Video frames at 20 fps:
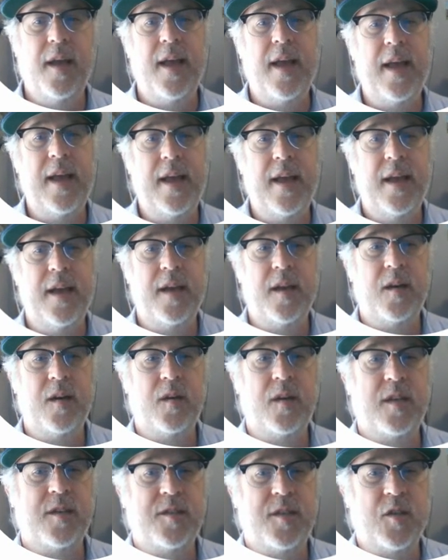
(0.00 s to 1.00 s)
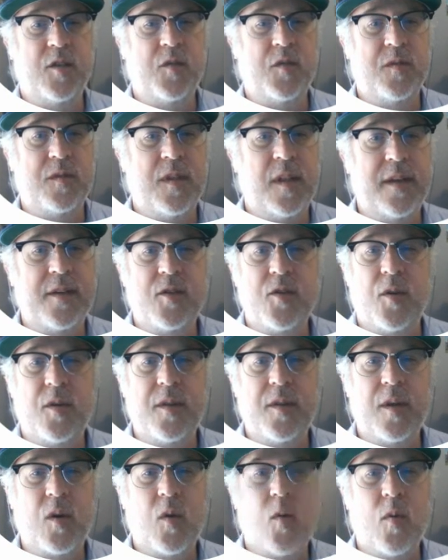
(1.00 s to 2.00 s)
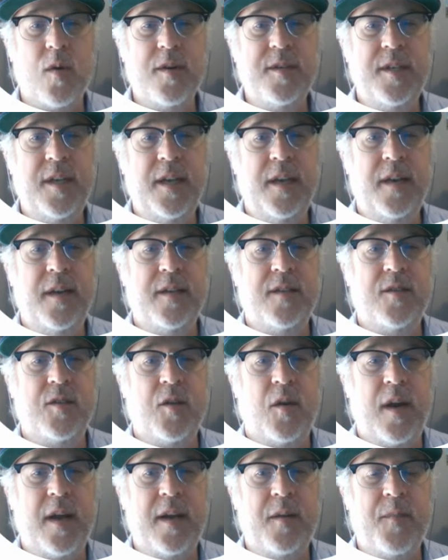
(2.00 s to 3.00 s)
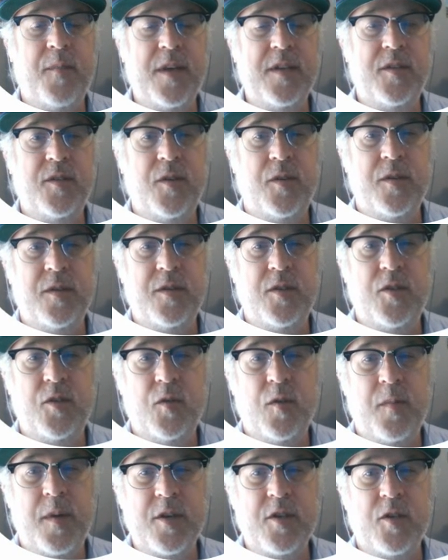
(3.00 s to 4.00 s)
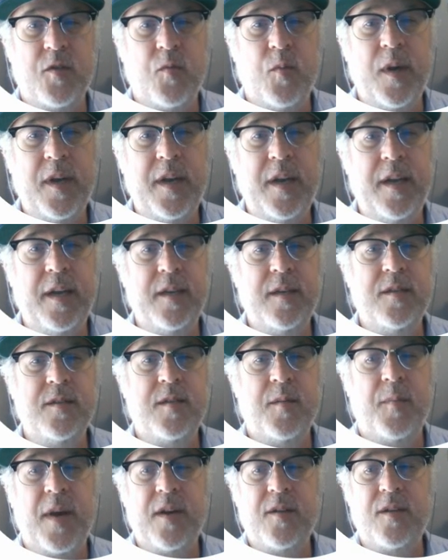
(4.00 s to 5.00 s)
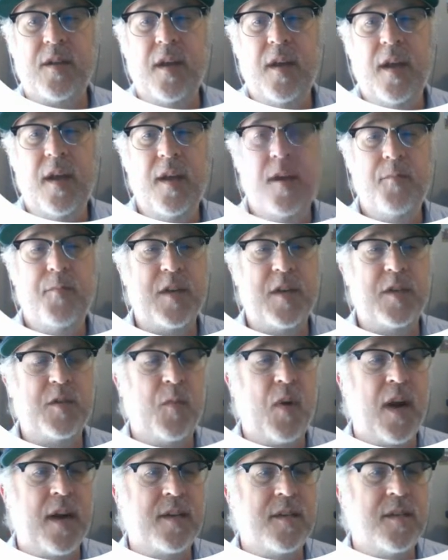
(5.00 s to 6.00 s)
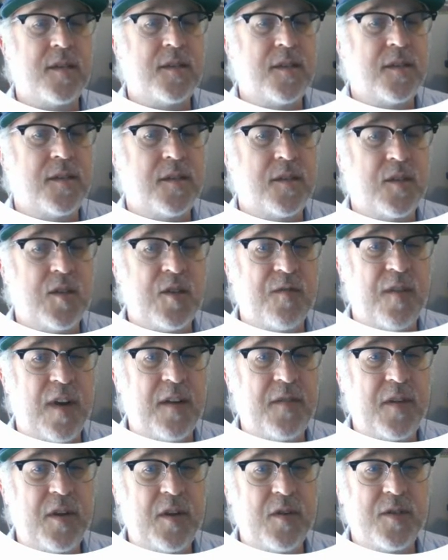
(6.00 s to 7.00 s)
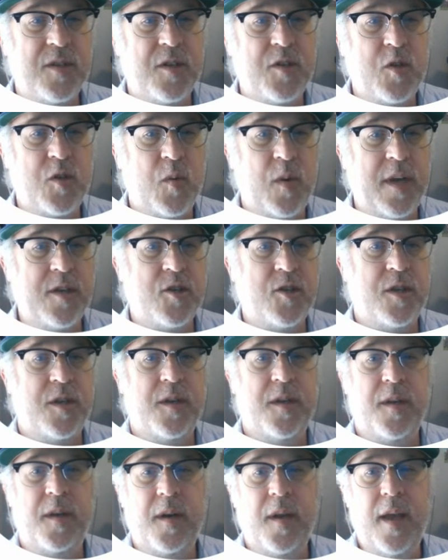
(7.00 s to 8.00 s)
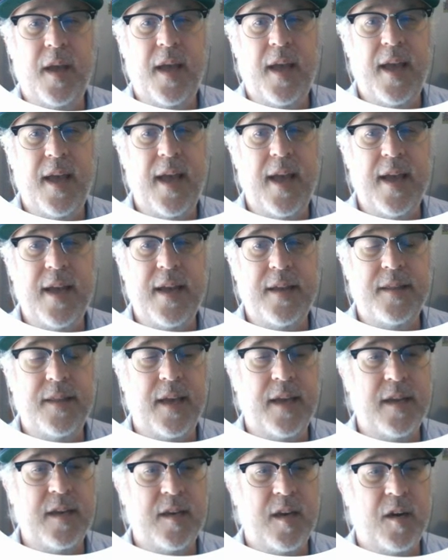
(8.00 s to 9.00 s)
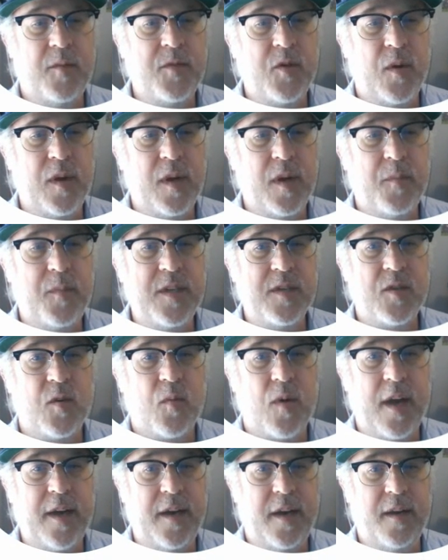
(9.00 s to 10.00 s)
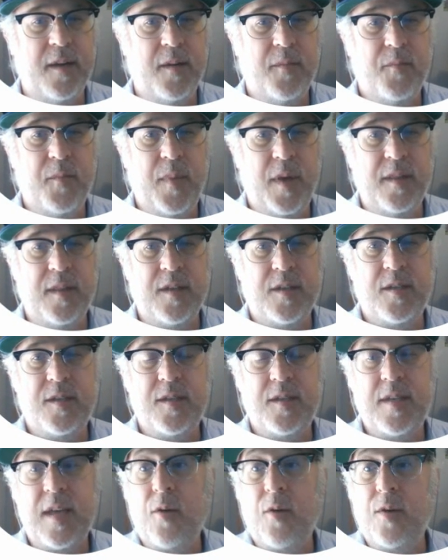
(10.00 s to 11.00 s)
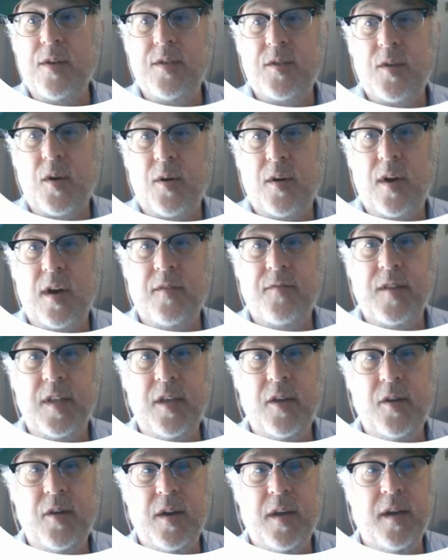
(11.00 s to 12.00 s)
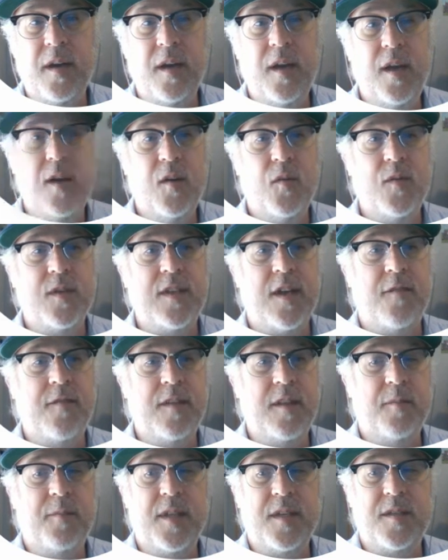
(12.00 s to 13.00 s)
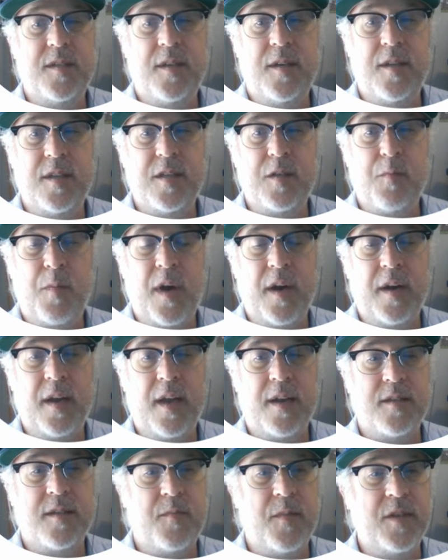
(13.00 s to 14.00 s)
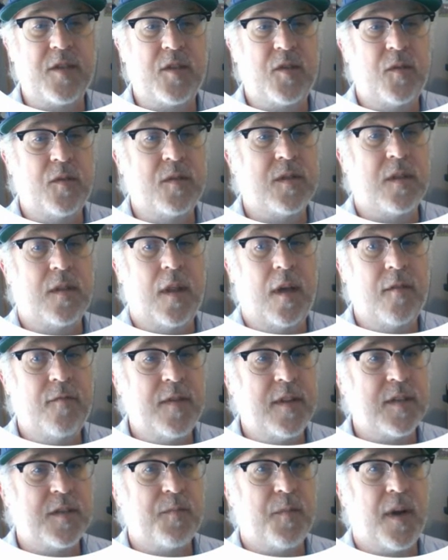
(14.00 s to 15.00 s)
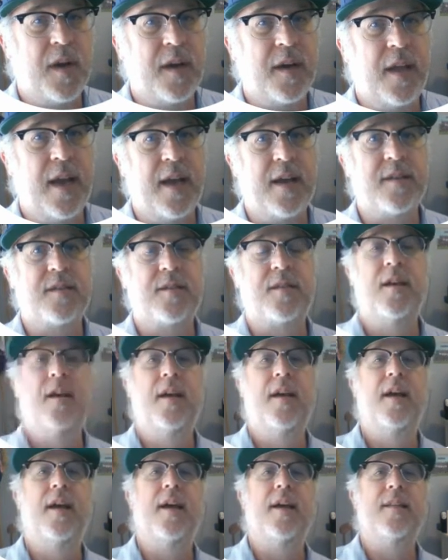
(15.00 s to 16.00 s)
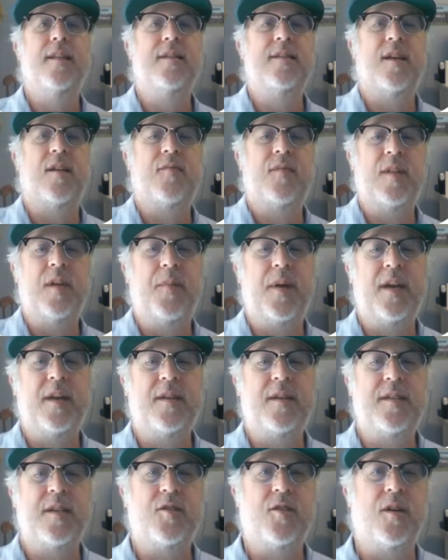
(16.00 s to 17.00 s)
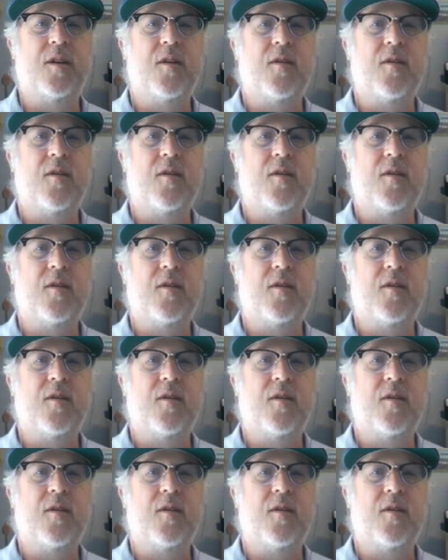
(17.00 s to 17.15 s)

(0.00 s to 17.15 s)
and because this was like during the quarantine, and so I had my students do a bunch of readings about best practices in surviving your situation, and they ended up doing a piece of writing. But this is how I started off the unit, was having them listen to this podcast, and my students loved this podcast, and they definitely paid attention.